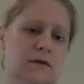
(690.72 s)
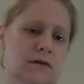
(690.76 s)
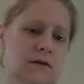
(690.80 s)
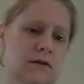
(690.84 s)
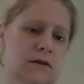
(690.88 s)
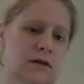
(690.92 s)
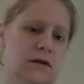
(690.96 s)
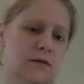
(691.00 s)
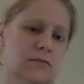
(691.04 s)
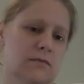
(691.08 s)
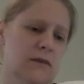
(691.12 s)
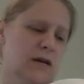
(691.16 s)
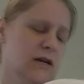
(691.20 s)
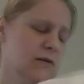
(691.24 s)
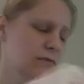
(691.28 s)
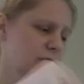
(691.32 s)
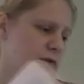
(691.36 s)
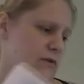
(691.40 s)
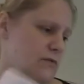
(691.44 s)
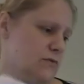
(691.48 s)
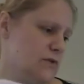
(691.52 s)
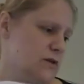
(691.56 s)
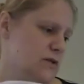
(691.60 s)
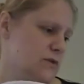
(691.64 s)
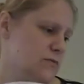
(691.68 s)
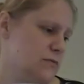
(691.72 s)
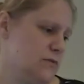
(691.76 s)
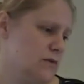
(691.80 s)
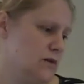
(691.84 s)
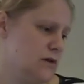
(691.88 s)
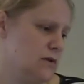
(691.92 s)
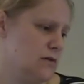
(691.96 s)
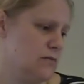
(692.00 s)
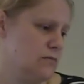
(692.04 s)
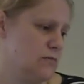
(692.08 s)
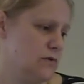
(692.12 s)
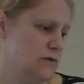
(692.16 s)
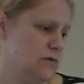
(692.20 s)
It might be the raspberry,
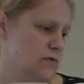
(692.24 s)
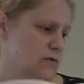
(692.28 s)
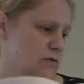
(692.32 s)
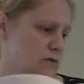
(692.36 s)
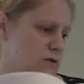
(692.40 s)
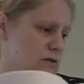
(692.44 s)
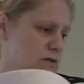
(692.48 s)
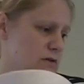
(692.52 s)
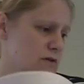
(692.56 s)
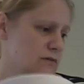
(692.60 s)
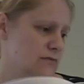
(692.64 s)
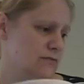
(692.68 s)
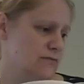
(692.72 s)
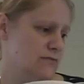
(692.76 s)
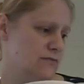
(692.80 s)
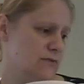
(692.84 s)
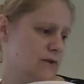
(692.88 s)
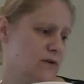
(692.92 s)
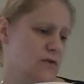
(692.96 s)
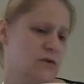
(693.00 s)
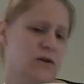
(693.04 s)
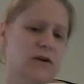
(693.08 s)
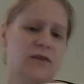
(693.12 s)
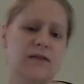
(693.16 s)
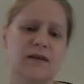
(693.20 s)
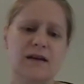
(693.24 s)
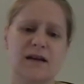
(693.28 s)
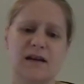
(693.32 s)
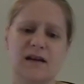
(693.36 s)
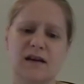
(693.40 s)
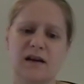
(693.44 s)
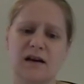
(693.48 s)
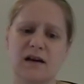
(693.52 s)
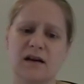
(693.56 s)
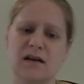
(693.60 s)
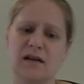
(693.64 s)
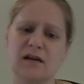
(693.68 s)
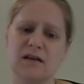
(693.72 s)
because if I look at that
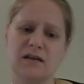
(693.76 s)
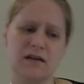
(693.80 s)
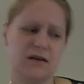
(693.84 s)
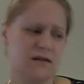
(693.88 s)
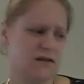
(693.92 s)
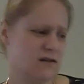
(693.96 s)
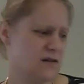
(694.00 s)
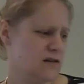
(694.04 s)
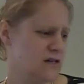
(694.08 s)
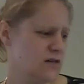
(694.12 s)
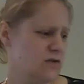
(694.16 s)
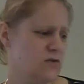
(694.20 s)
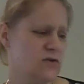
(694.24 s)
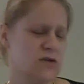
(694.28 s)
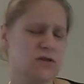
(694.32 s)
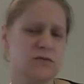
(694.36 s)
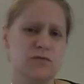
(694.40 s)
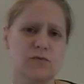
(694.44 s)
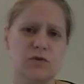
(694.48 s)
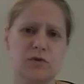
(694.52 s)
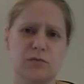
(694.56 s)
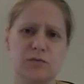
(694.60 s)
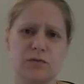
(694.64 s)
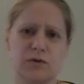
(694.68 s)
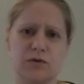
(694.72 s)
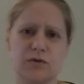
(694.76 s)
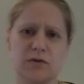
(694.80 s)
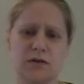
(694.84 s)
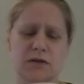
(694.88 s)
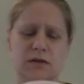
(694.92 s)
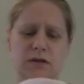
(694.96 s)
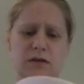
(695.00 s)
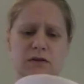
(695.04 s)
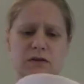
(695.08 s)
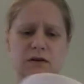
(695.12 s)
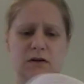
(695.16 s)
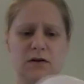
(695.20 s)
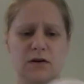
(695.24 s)
kind looks more muted
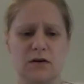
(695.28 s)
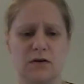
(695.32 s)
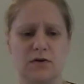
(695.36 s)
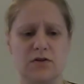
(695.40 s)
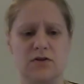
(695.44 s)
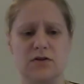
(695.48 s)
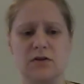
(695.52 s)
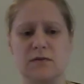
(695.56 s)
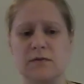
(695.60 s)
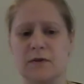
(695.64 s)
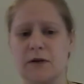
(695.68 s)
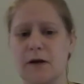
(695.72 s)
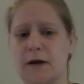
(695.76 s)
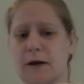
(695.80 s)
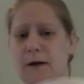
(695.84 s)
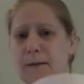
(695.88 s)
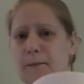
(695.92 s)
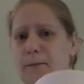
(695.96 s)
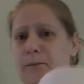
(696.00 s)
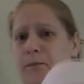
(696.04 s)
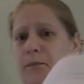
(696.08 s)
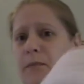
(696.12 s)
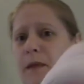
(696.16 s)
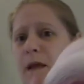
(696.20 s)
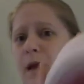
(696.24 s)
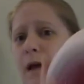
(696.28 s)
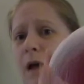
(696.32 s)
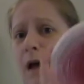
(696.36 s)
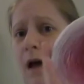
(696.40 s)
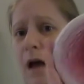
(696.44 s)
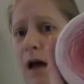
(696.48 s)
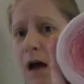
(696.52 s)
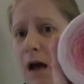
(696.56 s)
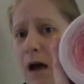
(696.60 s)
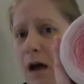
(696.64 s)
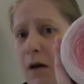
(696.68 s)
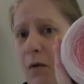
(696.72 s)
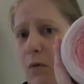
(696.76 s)
in the colors.
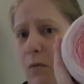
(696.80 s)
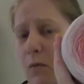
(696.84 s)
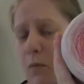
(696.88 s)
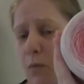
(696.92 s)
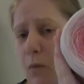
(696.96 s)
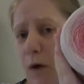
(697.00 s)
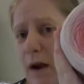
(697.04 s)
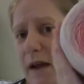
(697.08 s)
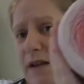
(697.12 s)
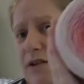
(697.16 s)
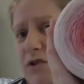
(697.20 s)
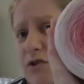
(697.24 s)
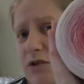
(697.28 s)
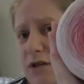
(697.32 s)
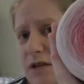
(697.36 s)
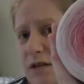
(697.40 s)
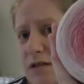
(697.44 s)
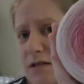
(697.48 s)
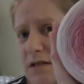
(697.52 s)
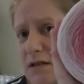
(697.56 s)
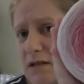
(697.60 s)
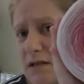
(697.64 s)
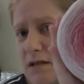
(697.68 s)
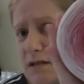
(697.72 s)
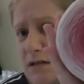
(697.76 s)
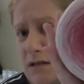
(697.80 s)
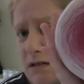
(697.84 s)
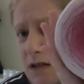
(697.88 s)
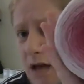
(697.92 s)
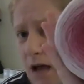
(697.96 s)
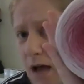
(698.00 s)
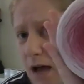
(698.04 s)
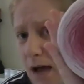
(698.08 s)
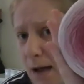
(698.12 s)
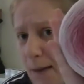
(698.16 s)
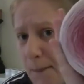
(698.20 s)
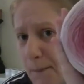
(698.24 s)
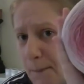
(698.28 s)
What I suggest is
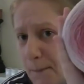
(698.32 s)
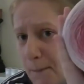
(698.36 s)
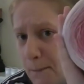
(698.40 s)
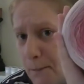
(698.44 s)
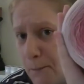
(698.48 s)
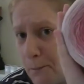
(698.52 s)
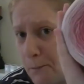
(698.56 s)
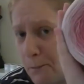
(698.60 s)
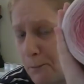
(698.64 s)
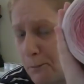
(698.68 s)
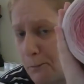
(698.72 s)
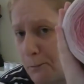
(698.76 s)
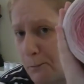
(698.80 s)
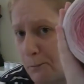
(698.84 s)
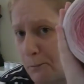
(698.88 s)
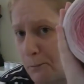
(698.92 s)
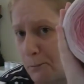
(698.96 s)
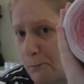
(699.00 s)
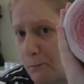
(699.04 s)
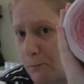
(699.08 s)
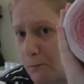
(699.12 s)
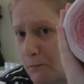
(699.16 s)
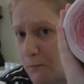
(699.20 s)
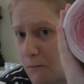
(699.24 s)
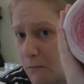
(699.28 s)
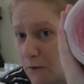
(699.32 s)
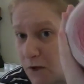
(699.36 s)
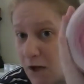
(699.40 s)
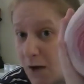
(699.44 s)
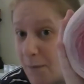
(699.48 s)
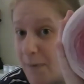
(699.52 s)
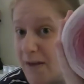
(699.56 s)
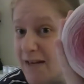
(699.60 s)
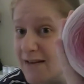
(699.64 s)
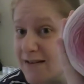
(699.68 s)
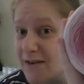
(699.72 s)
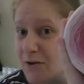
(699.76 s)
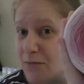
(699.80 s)

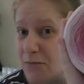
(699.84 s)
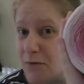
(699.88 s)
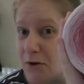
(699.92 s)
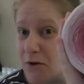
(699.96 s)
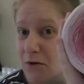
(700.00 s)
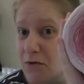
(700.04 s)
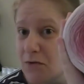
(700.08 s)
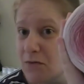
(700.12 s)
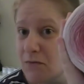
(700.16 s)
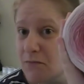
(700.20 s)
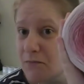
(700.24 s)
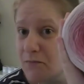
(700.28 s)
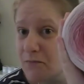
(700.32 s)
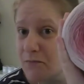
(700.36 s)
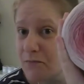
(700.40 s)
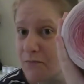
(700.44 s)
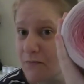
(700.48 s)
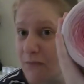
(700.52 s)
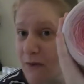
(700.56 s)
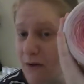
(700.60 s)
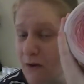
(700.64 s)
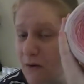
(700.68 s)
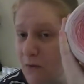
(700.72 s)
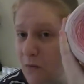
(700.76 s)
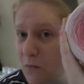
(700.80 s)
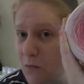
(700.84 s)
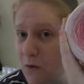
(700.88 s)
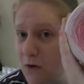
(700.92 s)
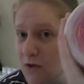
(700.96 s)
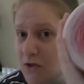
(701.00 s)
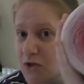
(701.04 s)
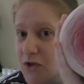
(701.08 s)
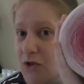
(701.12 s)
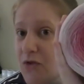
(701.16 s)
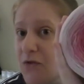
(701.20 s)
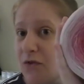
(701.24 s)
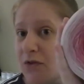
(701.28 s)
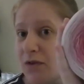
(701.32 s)
comment down below
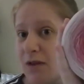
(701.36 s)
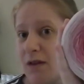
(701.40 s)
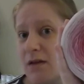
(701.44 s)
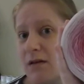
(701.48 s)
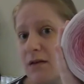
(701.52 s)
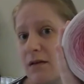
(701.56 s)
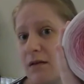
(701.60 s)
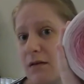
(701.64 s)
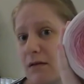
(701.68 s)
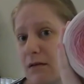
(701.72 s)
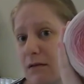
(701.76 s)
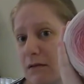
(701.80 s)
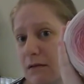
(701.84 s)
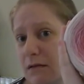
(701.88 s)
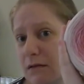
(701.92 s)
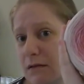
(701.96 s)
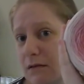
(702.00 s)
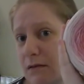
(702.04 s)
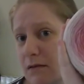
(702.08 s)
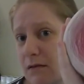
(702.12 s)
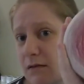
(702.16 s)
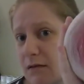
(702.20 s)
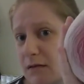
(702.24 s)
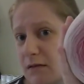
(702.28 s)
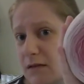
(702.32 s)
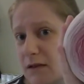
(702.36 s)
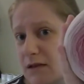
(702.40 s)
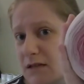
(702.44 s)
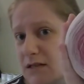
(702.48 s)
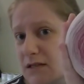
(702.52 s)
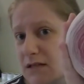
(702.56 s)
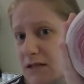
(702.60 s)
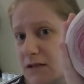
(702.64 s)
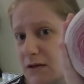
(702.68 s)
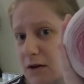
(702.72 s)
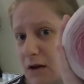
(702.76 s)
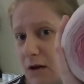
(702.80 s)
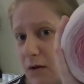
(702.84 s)
what you think
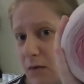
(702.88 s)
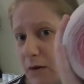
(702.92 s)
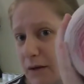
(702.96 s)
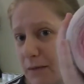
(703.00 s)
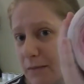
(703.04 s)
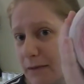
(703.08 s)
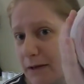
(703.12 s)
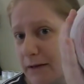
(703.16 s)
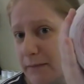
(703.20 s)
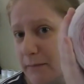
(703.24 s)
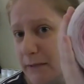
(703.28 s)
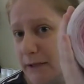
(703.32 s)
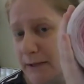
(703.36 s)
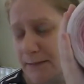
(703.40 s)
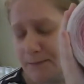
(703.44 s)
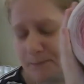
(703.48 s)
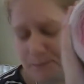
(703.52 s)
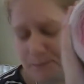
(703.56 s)
this colorway might be.